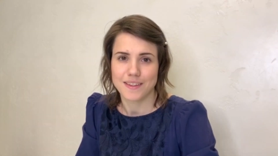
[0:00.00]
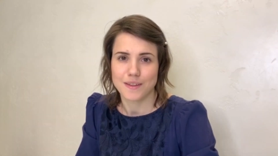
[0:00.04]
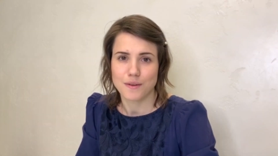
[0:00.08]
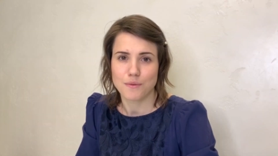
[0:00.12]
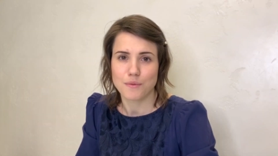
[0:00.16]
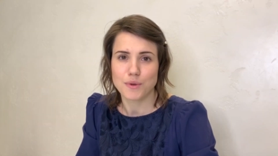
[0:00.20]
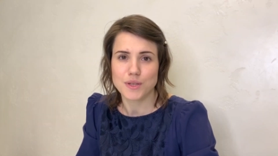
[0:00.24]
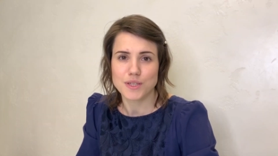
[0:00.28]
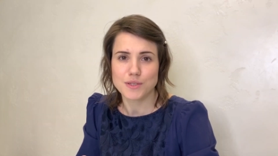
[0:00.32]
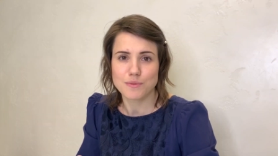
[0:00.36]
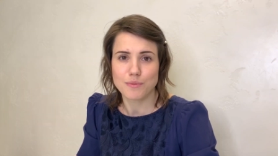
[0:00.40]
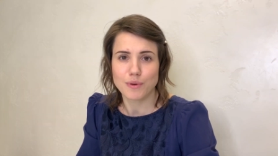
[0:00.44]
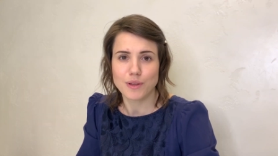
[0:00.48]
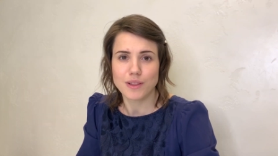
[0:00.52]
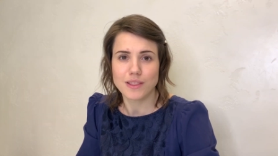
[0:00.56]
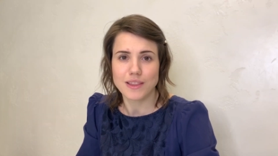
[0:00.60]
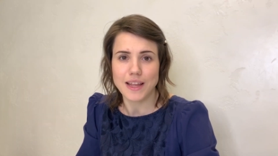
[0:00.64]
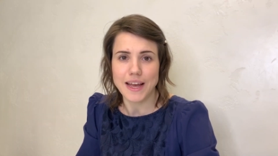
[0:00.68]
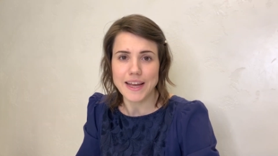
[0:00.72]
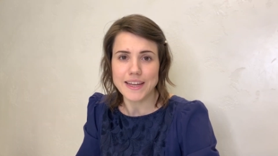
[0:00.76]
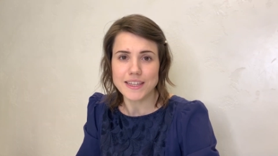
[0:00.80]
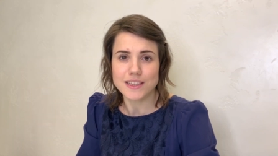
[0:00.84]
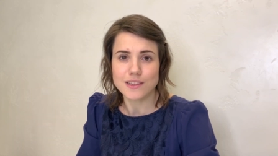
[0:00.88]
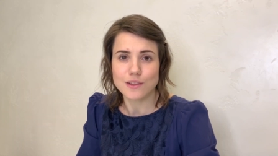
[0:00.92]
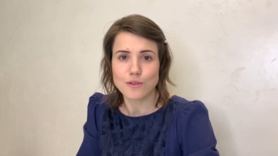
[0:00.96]
Visible
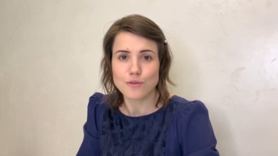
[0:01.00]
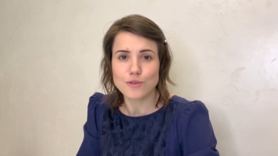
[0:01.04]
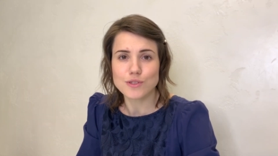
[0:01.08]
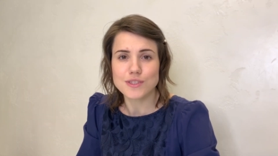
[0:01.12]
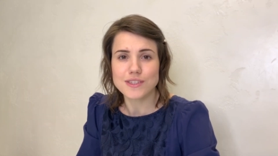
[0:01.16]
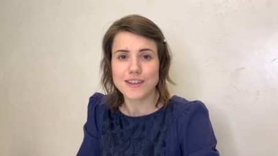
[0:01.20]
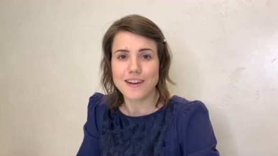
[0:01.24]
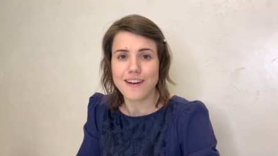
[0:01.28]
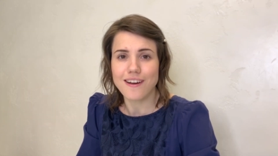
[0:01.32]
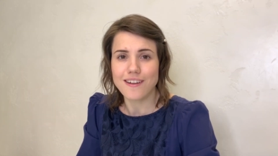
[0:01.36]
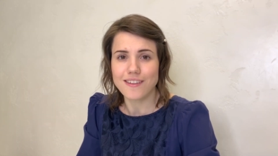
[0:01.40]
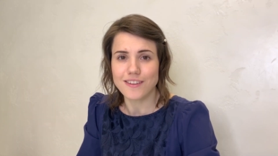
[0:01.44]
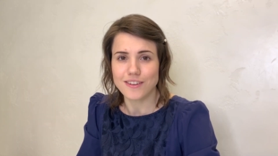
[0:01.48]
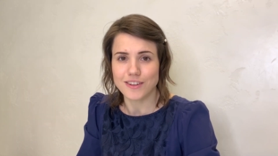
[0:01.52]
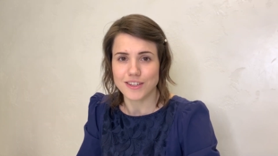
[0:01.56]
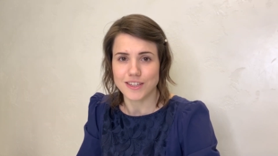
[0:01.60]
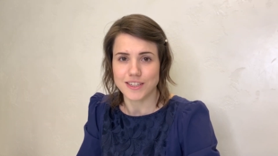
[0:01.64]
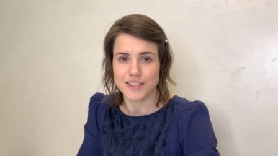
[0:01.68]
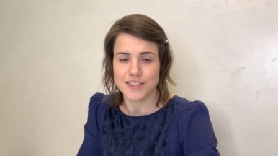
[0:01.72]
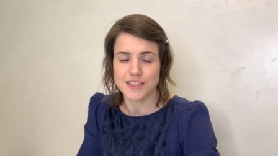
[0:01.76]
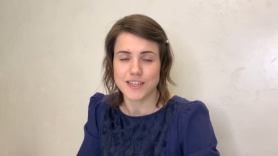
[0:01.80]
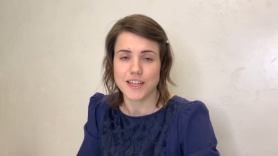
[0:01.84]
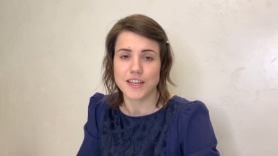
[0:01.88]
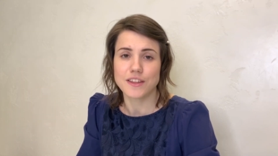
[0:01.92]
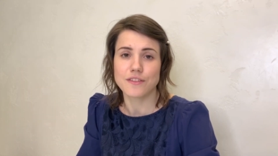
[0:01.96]
light looks
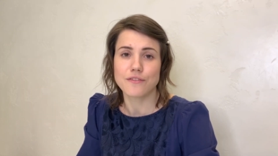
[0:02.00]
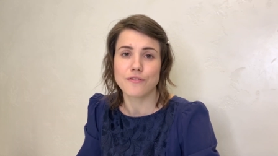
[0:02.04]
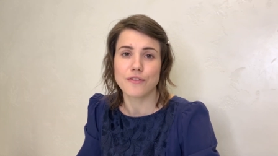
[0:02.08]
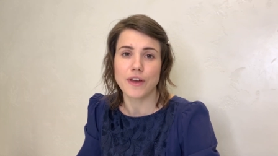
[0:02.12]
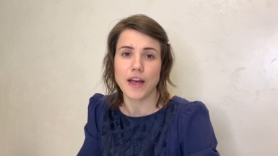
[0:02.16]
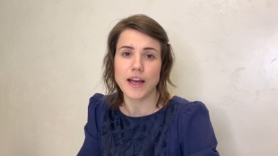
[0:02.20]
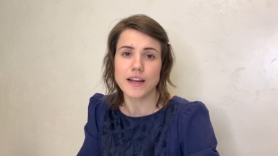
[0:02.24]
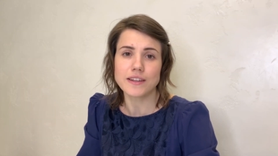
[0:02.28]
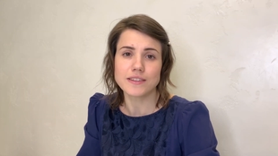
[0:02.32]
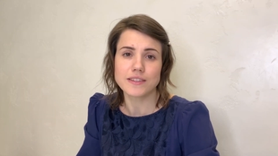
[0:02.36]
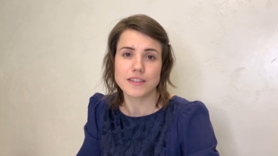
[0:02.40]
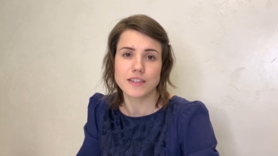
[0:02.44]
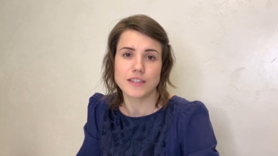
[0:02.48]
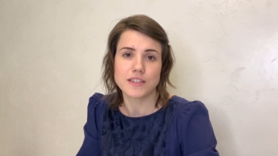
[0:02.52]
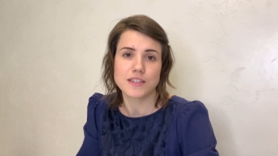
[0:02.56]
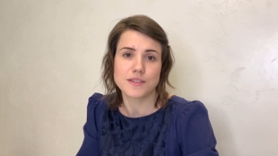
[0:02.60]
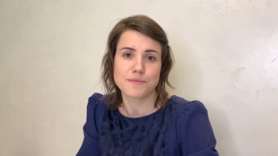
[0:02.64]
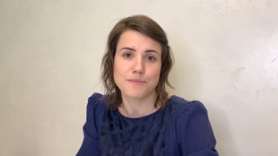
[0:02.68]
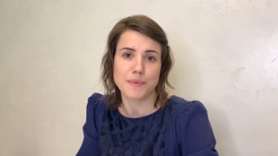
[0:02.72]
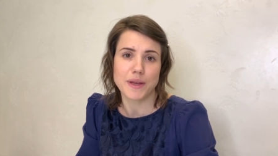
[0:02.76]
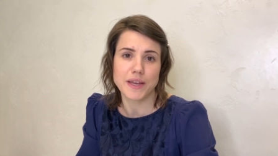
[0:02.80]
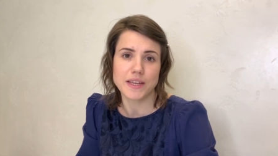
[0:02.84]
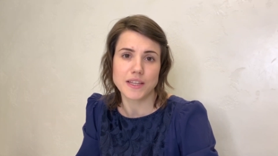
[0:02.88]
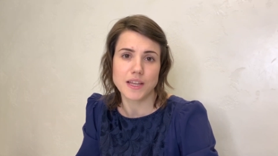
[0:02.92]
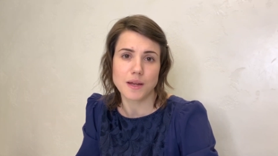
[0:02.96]
colorless. In fact, it's
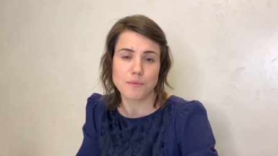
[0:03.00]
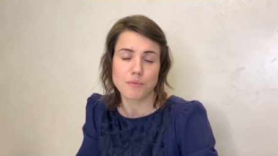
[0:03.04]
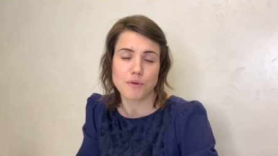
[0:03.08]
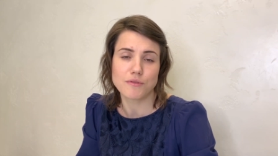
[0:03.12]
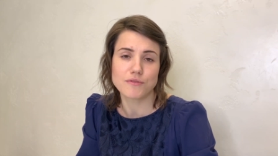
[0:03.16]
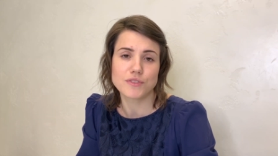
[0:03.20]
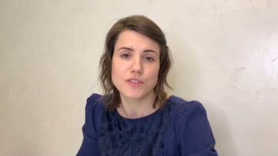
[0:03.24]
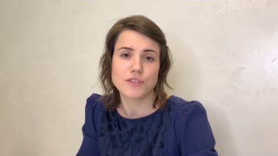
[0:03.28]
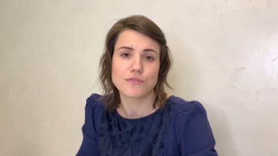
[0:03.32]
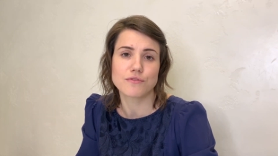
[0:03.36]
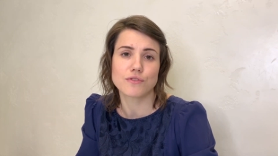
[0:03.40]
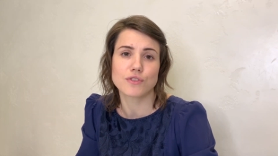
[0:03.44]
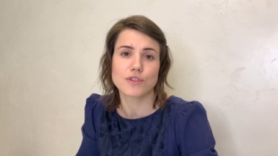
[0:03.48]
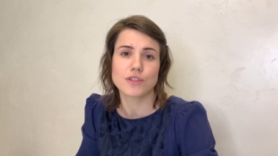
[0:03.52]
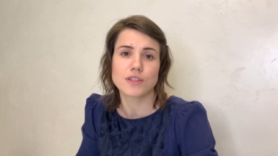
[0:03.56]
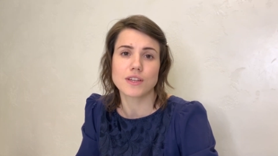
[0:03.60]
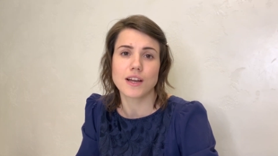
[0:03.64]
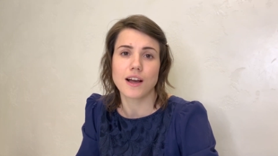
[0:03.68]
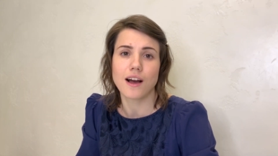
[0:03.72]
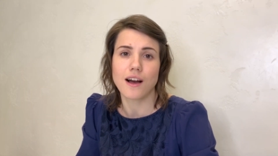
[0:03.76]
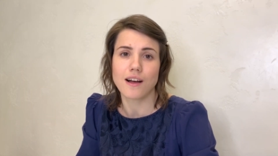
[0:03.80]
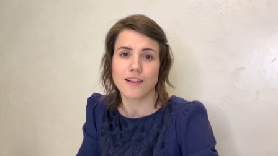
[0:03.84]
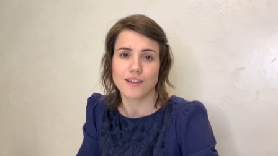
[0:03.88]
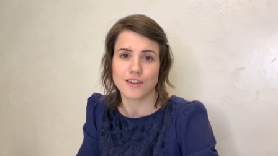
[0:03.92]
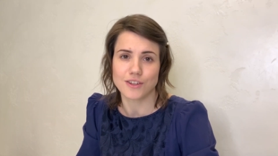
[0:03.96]
made up of different
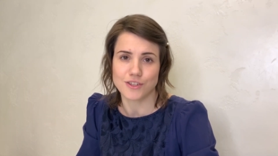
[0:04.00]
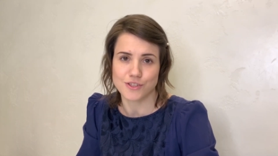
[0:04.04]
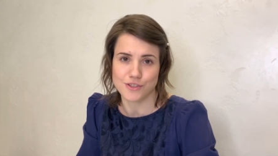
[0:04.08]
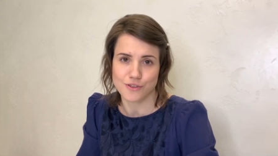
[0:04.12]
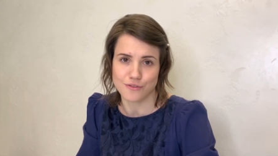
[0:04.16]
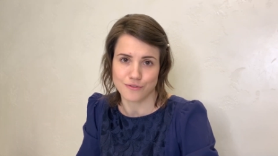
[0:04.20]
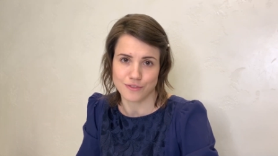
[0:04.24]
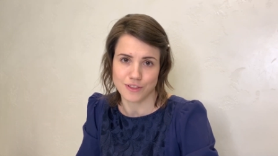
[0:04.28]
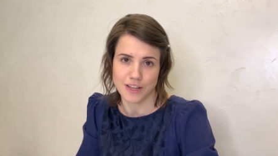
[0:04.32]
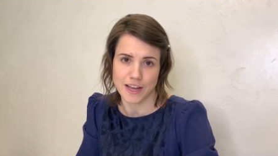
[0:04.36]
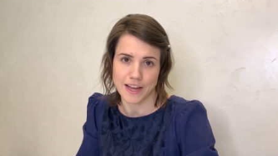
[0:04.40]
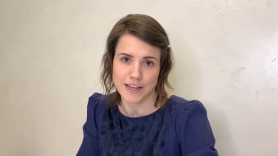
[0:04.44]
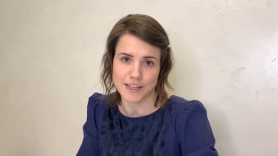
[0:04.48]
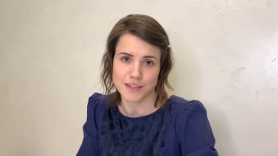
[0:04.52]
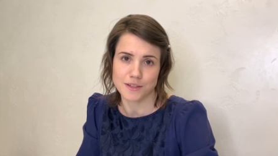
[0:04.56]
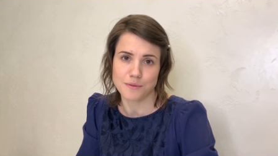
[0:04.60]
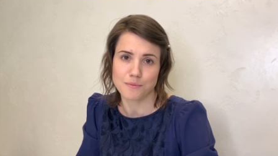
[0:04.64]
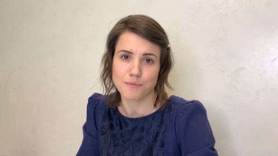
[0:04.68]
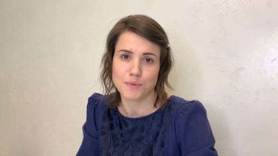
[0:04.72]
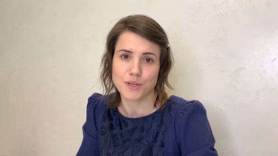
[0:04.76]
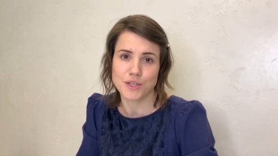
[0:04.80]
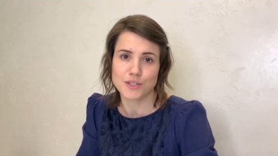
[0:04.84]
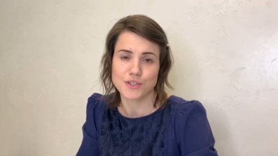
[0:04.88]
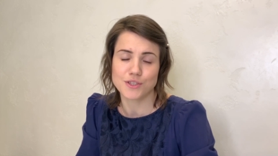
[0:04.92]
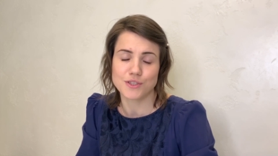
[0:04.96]
colors of light
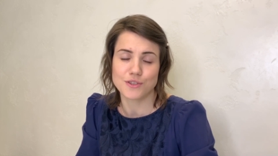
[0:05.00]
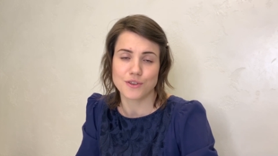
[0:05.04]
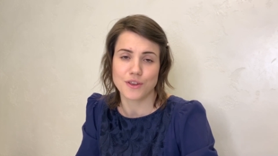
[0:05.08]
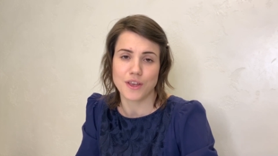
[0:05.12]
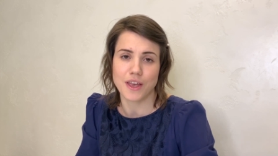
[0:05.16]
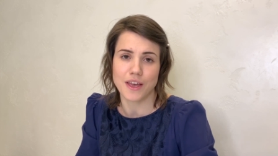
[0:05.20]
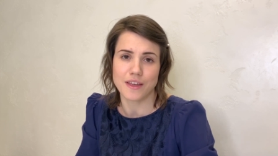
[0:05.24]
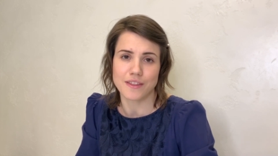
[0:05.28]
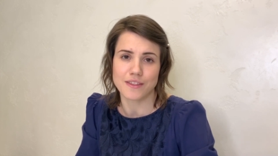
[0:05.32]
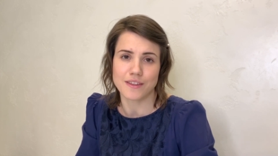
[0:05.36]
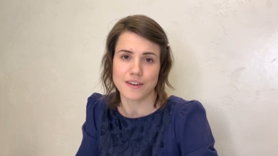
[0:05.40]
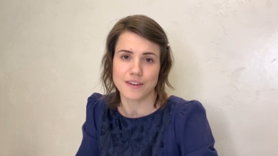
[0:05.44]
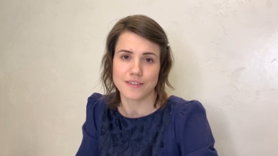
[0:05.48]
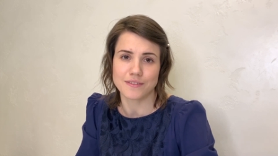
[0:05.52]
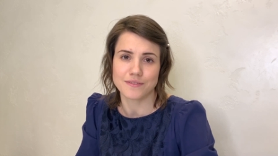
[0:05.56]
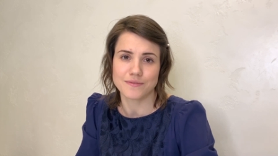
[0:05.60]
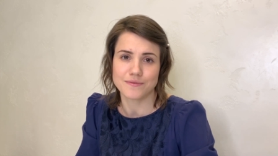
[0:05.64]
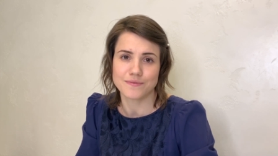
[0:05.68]
mixed together.